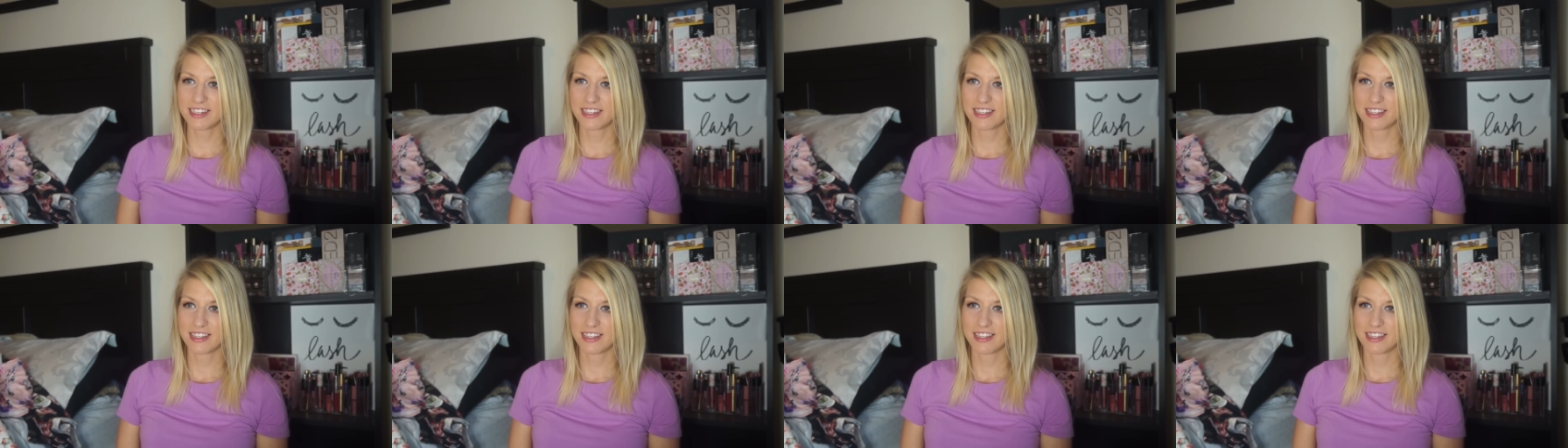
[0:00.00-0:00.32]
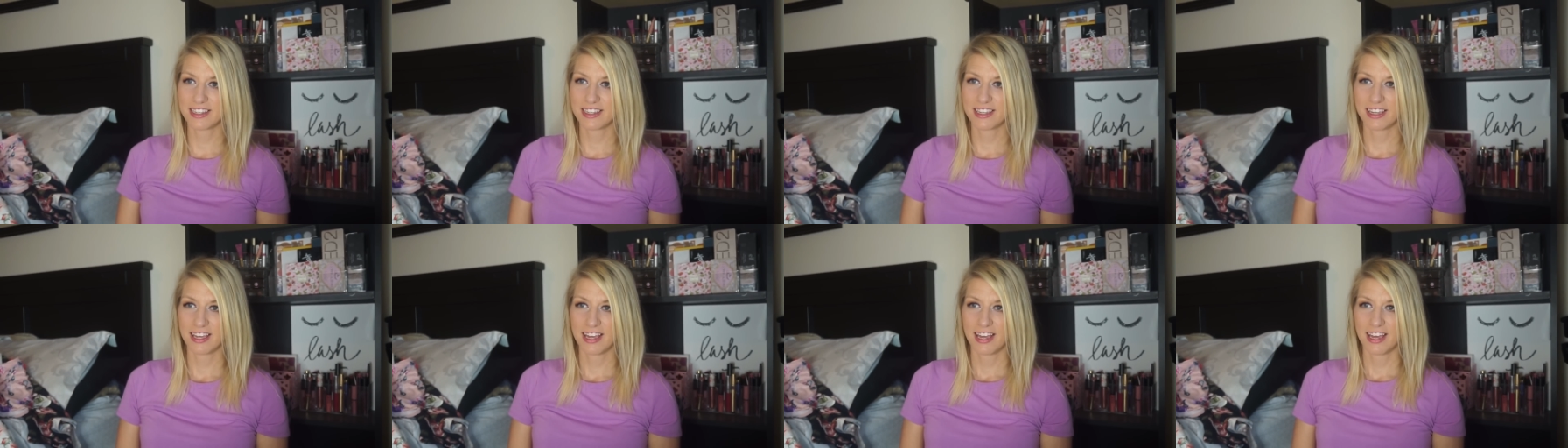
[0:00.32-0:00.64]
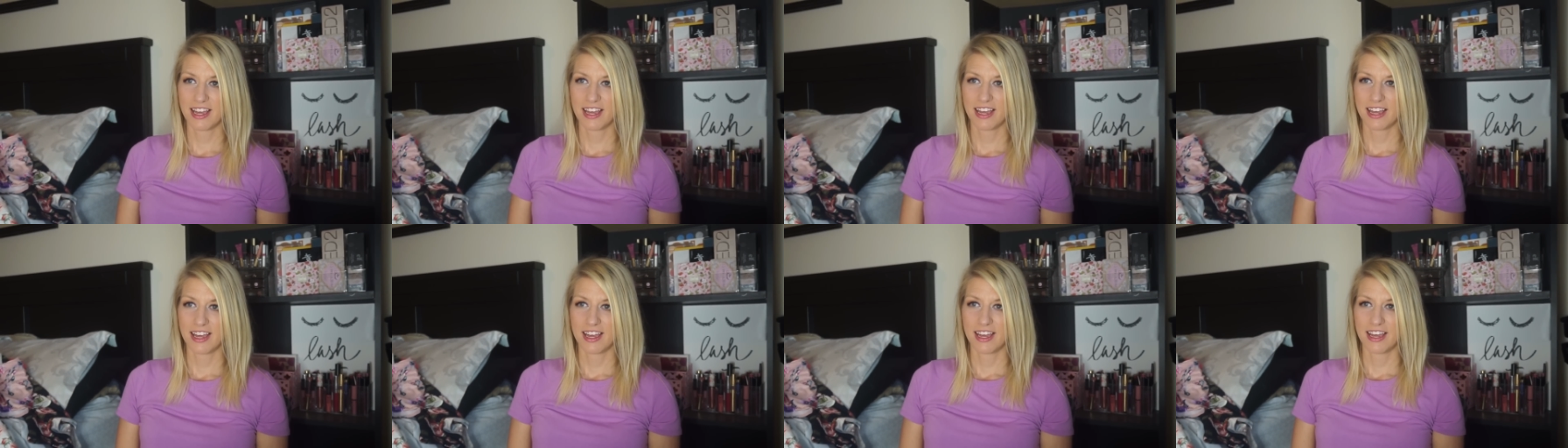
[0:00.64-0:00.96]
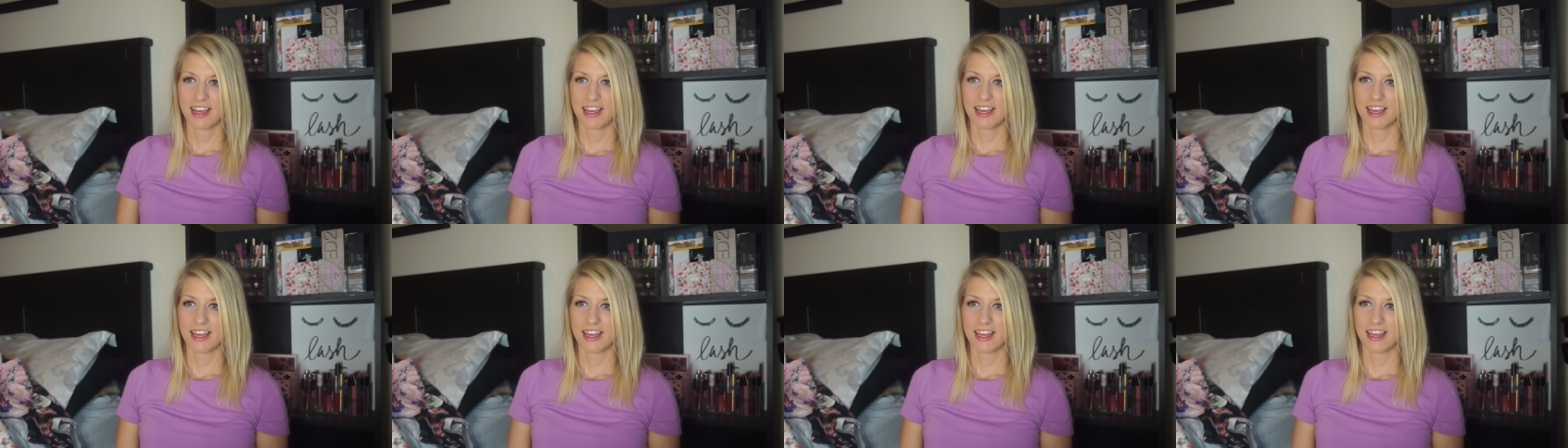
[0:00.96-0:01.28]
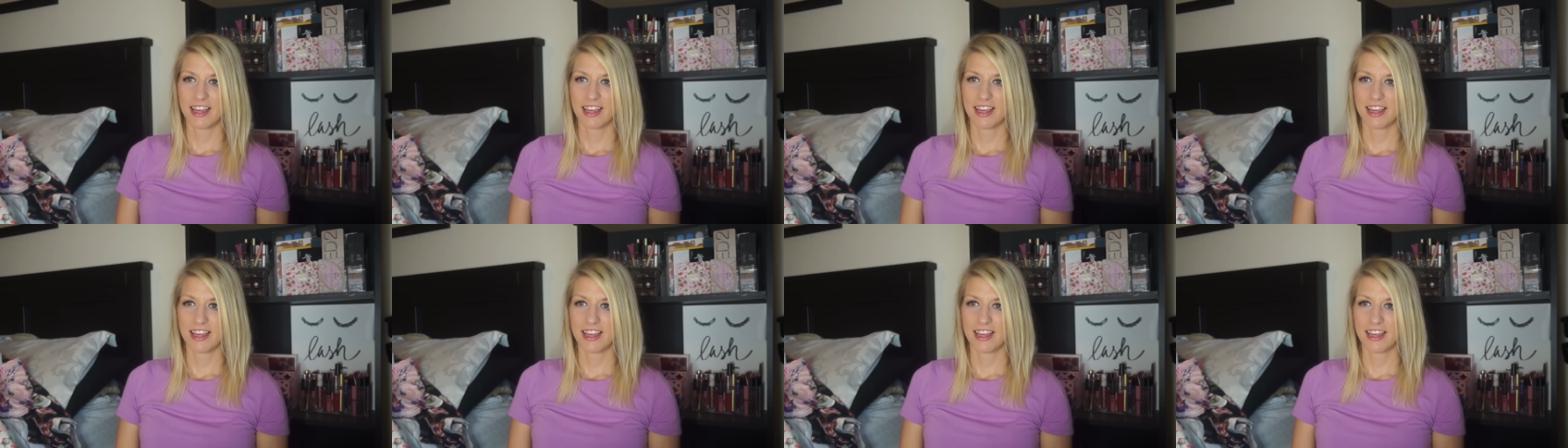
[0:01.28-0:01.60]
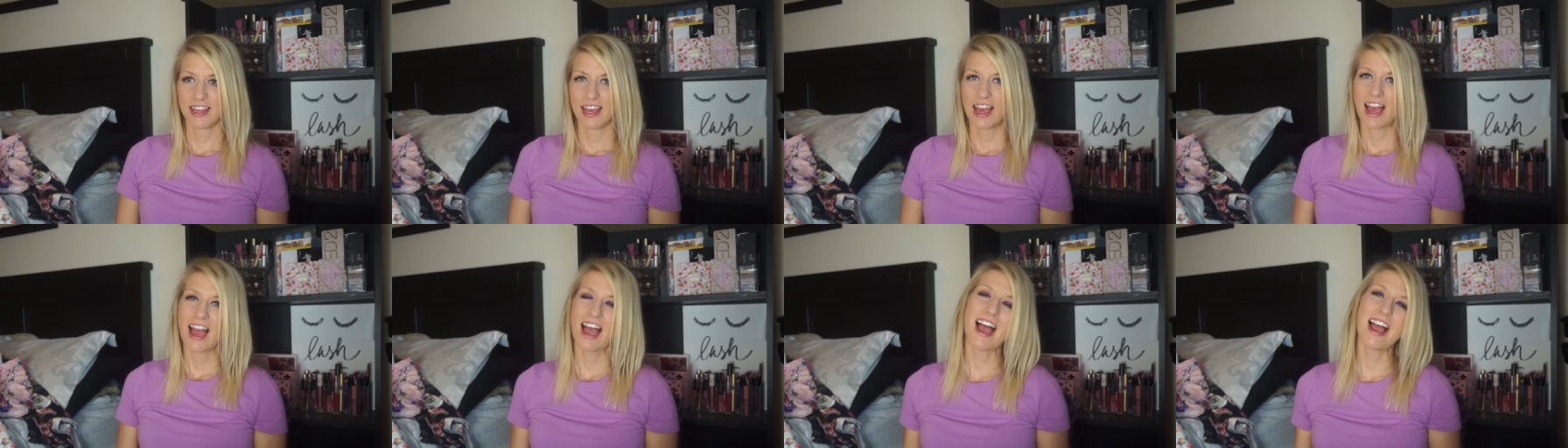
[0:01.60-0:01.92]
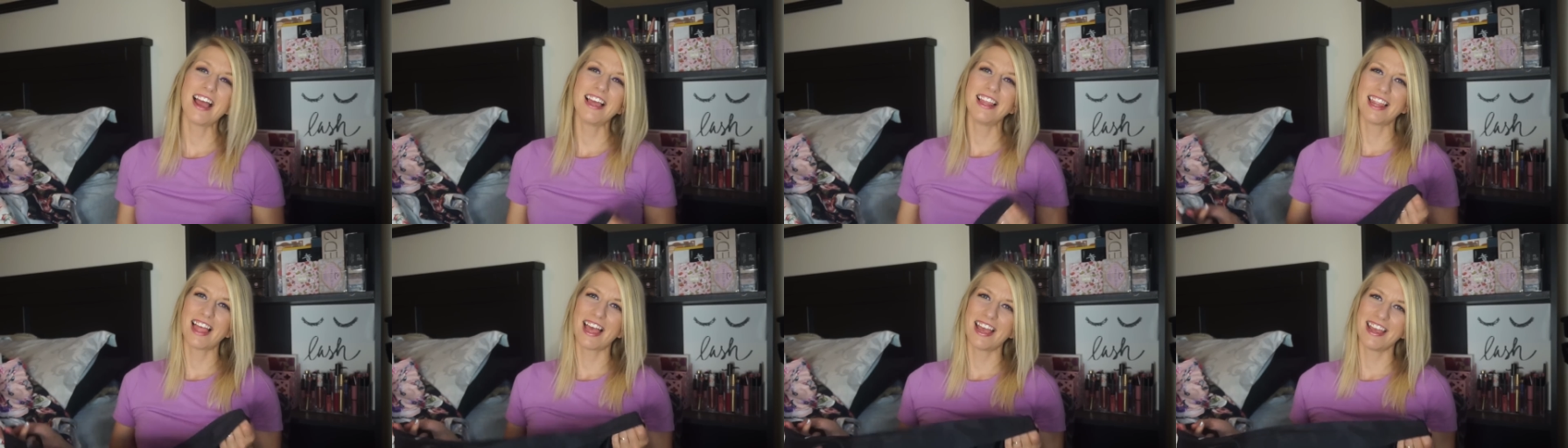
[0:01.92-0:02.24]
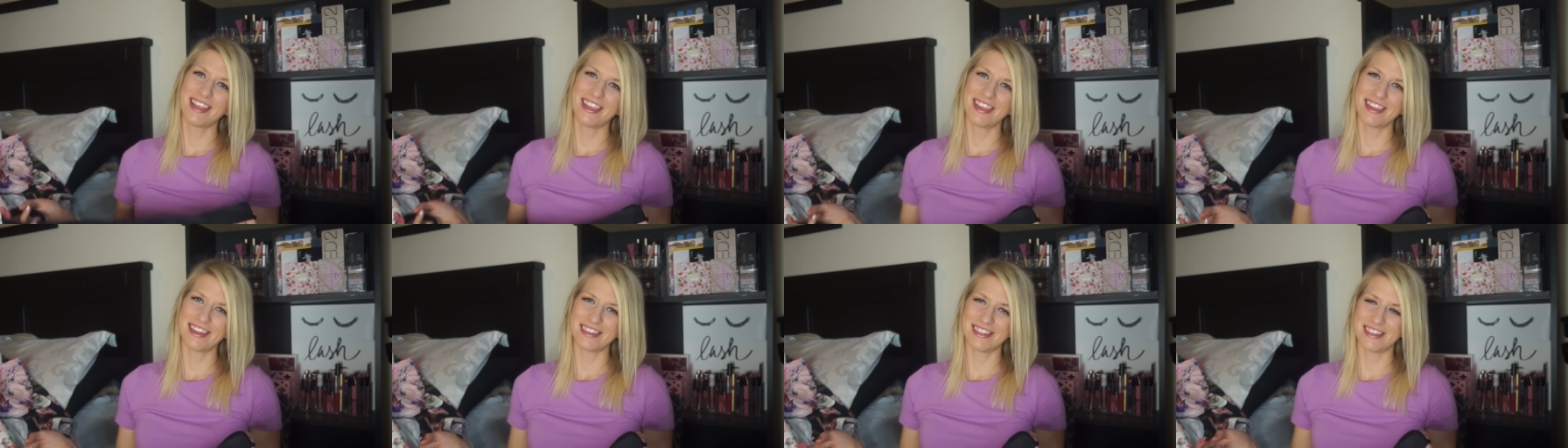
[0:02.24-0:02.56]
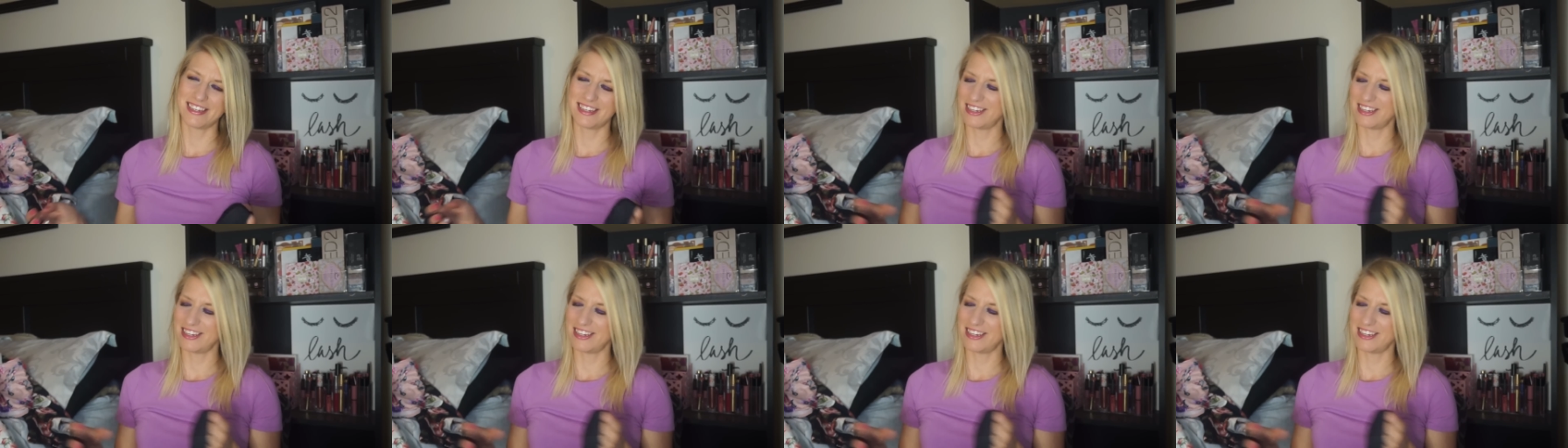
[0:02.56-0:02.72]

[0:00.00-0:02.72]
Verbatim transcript: Yeah, I like it. I like it